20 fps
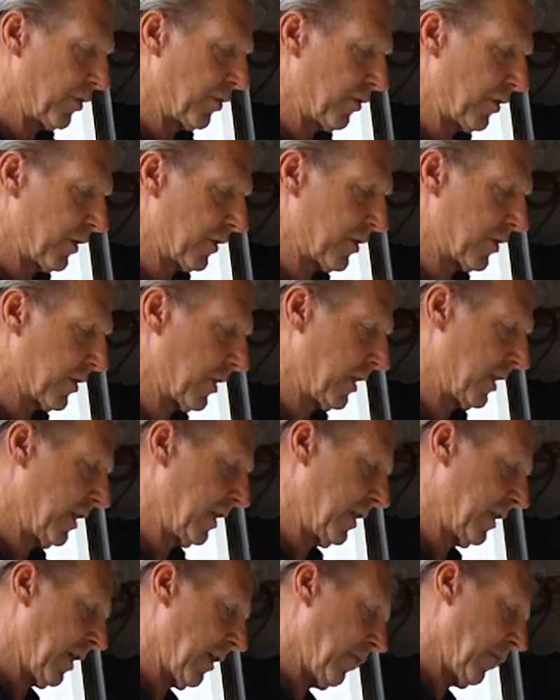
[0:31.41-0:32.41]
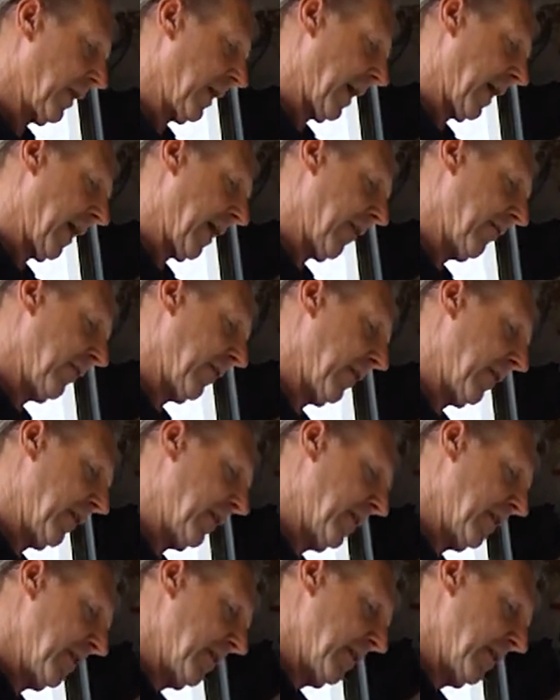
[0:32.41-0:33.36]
you can see that we have that